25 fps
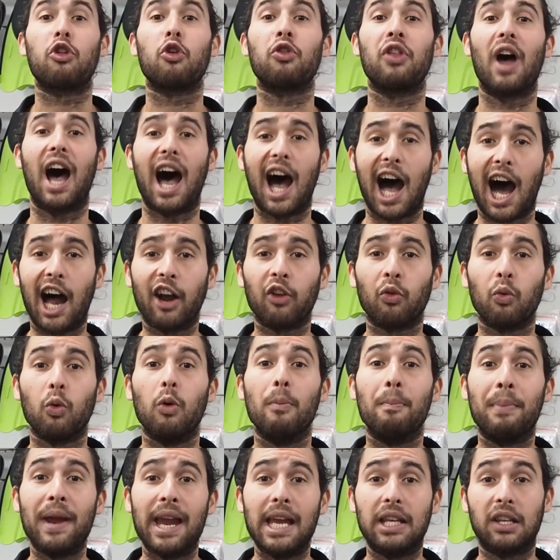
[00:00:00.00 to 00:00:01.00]
So the harder it
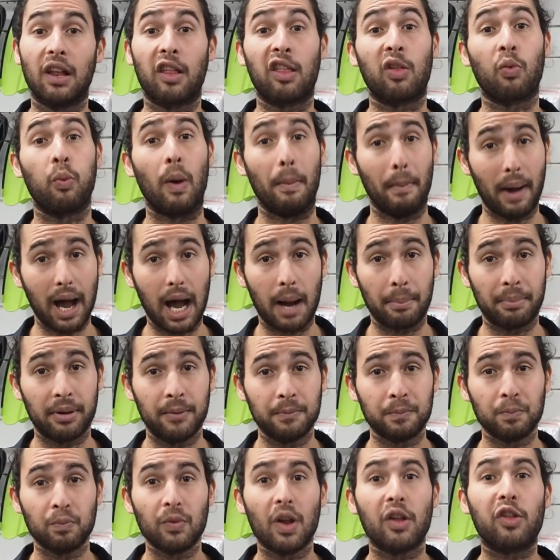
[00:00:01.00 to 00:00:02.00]
will be to swim up.
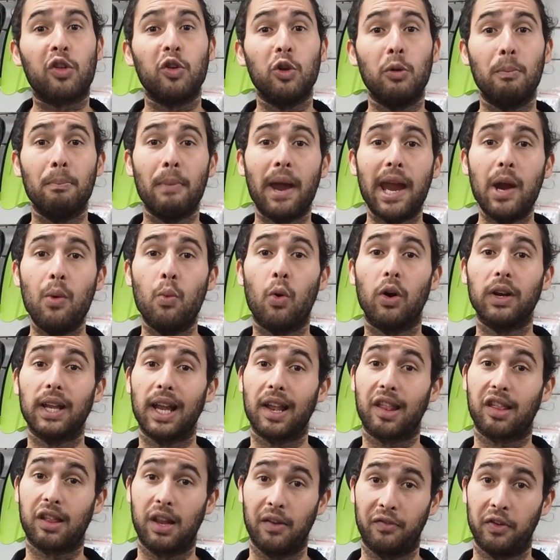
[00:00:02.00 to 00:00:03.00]
So you may want
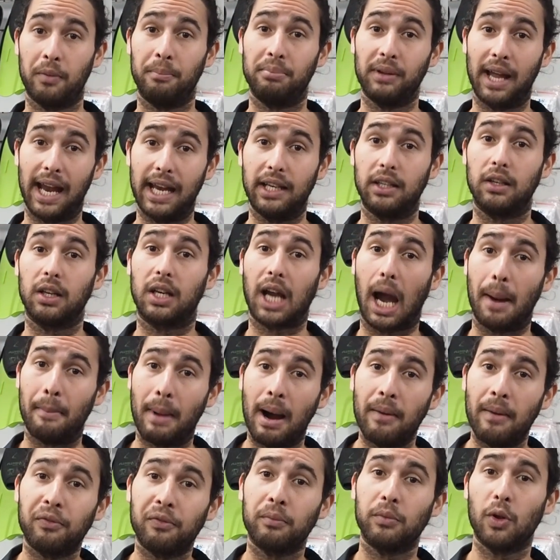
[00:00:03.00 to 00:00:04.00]
a stiffer blade to come
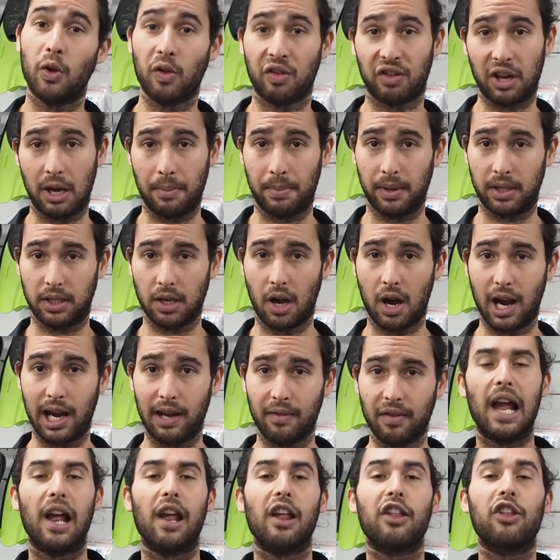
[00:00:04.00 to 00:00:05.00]
from those deeper
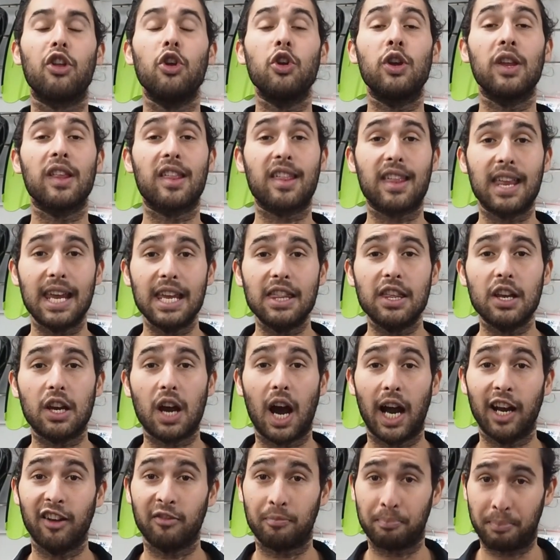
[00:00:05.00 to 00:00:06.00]
dives. So you can see the
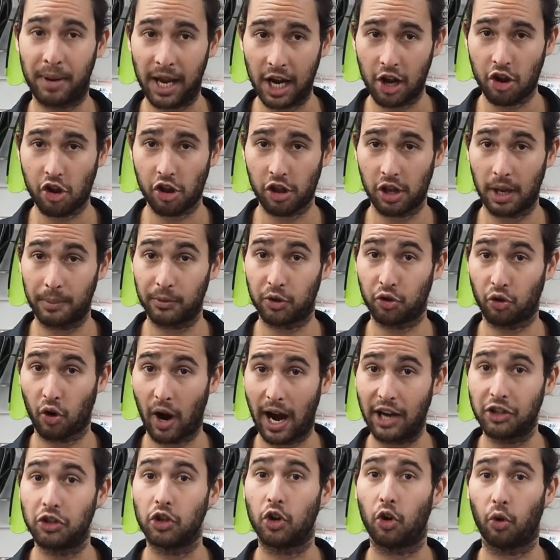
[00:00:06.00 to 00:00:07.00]
kind of picture that I'm
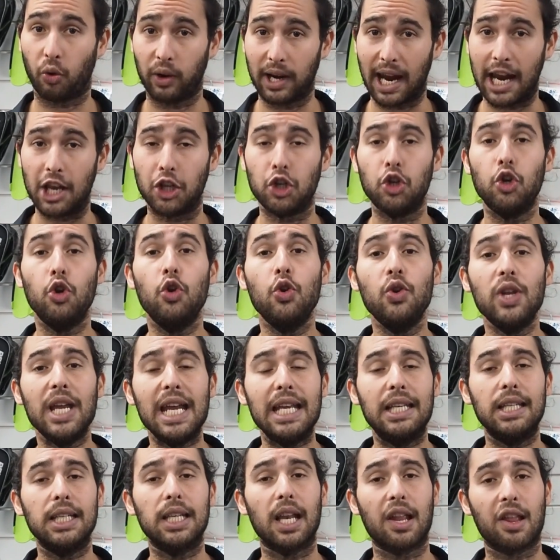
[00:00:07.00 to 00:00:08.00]
trying to create. You
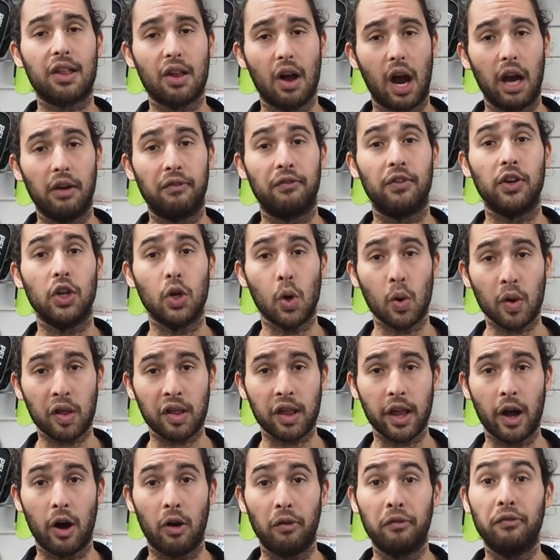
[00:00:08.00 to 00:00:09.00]
need to decide for
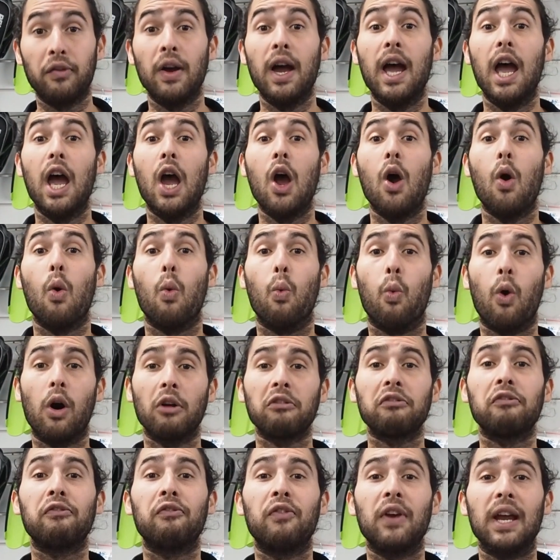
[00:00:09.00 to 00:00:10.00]
yourself
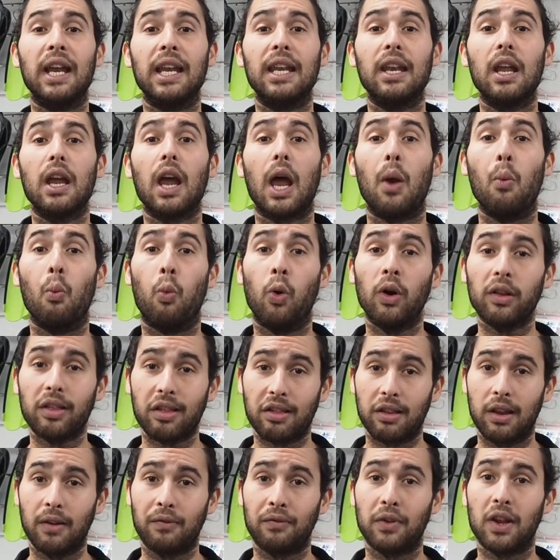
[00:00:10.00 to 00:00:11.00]
what fin and what
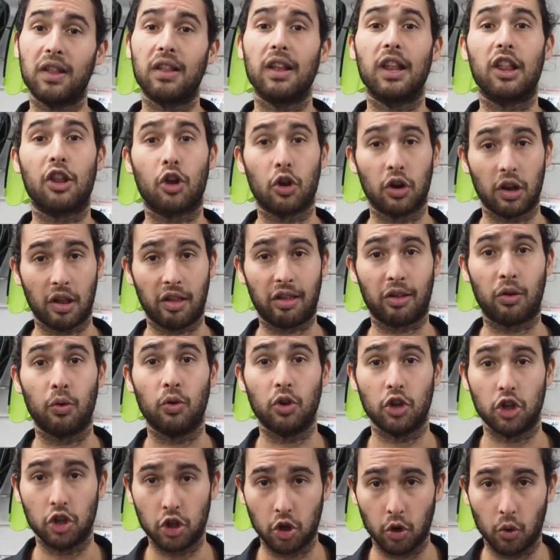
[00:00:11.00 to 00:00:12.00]
stiffness is gonna
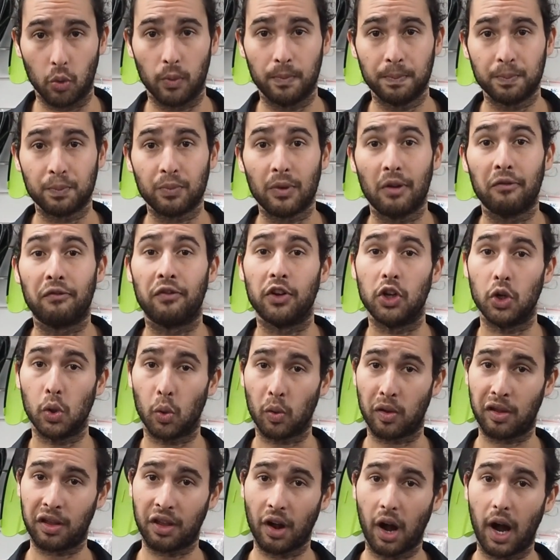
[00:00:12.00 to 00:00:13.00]
suit you, for
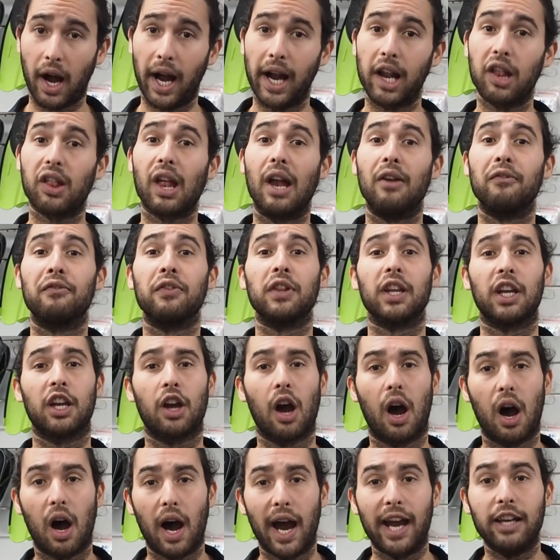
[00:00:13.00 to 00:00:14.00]
your size and for the
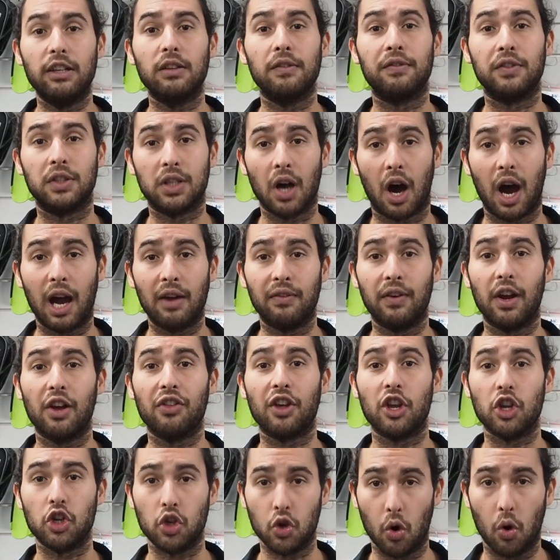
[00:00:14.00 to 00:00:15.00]
kind of diving
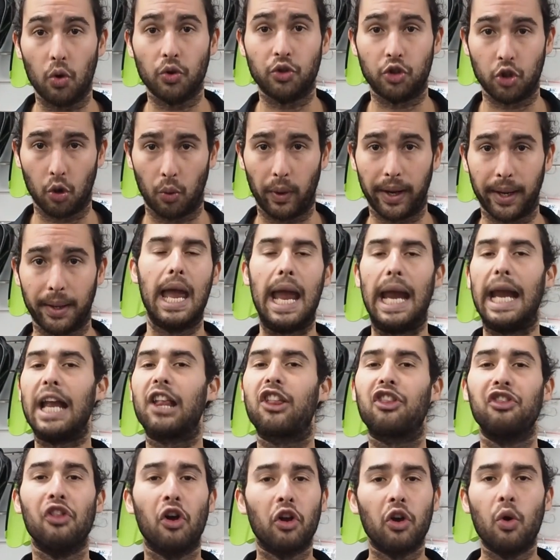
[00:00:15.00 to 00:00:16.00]
that you're doing.
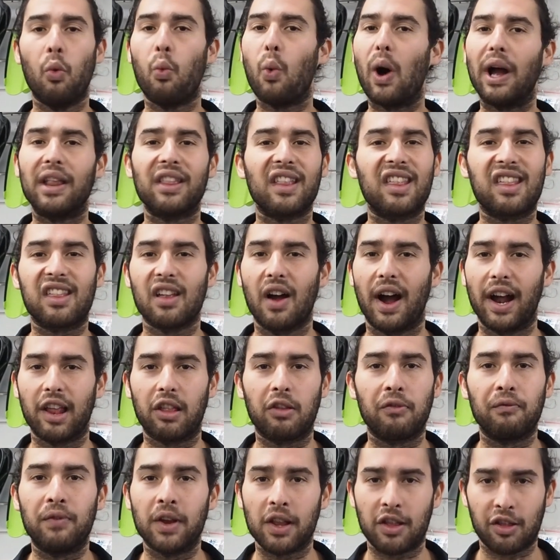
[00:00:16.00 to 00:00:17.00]
It's not a one
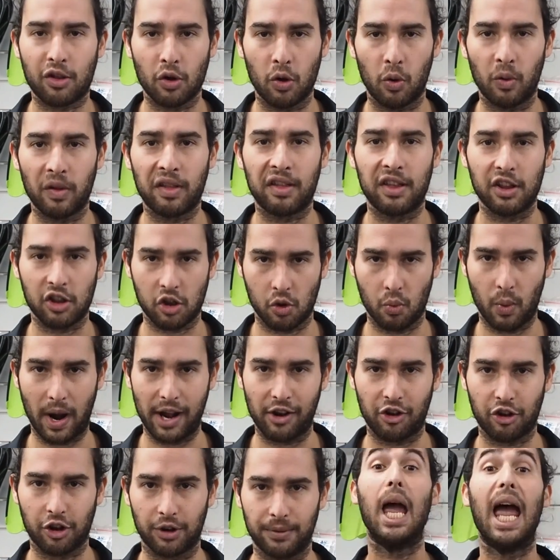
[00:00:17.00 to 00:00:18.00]
size fits all
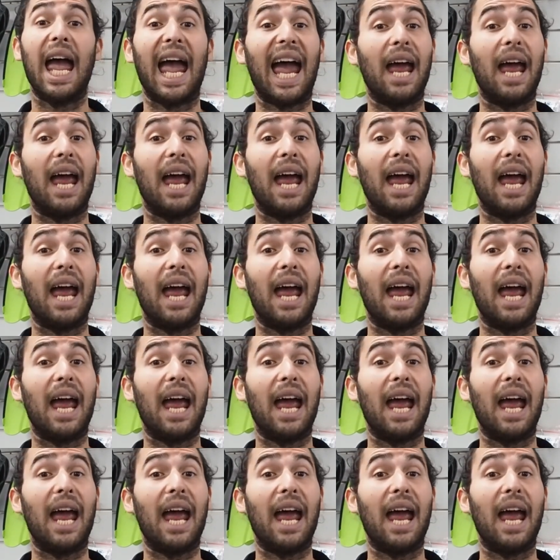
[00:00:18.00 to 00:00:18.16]
situation.